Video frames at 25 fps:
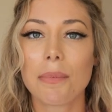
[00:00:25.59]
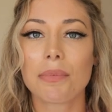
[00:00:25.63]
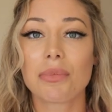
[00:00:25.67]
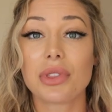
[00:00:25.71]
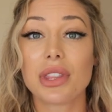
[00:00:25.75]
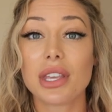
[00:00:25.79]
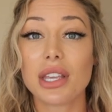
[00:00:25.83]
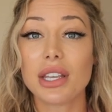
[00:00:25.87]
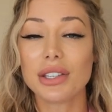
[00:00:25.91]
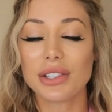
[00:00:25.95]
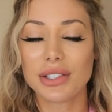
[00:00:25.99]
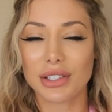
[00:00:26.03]

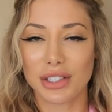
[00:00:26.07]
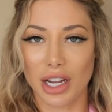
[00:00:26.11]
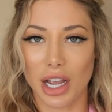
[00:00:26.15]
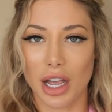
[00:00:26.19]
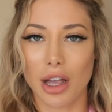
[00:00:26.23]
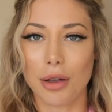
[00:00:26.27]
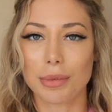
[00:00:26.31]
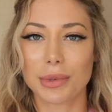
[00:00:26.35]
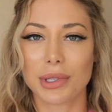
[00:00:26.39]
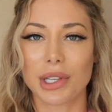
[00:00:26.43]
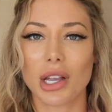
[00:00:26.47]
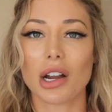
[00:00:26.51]
these
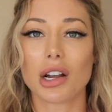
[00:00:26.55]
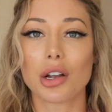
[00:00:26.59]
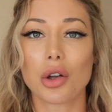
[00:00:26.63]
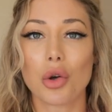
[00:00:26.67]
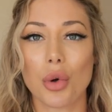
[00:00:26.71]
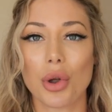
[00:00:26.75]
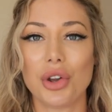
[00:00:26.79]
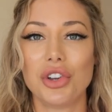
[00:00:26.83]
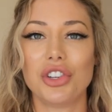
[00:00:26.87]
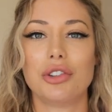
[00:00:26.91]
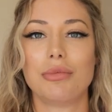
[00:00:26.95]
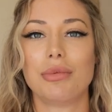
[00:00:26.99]
tips are
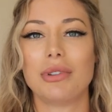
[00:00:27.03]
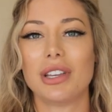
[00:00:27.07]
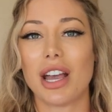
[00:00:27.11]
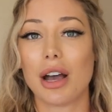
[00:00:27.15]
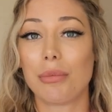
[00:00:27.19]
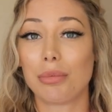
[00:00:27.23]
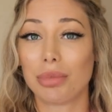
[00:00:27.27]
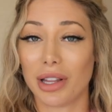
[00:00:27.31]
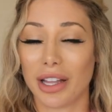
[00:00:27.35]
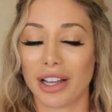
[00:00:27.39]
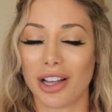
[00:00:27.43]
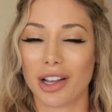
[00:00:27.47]
going to be
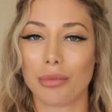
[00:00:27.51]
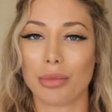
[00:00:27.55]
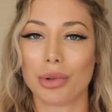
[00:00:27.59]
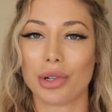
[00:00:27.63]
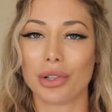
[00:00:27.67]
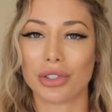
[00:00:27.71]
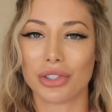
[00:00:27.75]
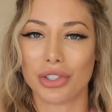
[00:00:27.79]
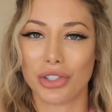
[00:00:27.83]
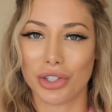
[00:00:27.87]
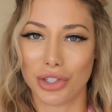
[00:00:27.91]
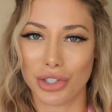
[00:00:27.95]

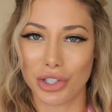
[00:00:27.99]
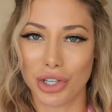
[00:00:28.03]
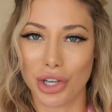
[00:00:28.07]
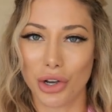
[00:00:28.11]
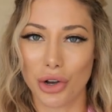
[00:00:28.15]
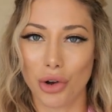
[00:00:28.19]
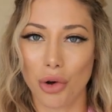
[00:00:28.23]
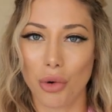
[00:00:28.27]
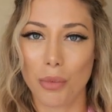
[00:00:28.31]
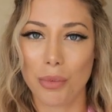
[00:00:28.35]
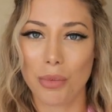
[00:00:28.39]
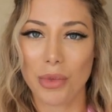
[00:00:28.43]
applicable to
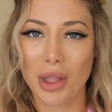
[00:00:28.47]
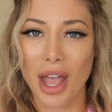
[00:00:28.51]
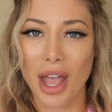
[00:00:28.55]
you.